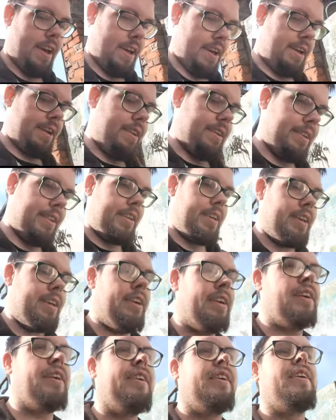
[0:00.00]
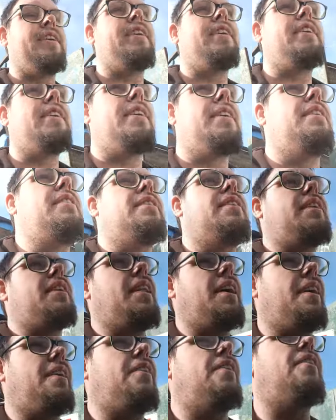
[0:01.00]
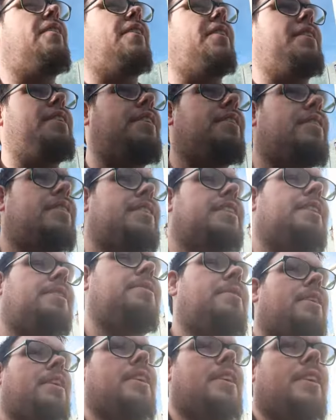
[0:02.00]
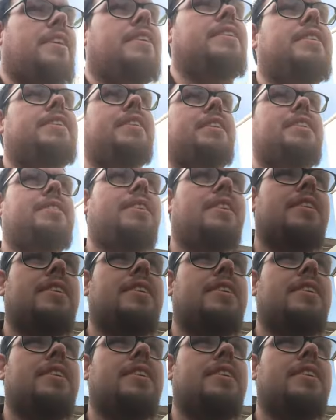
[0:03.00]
and later on you'll see what it is,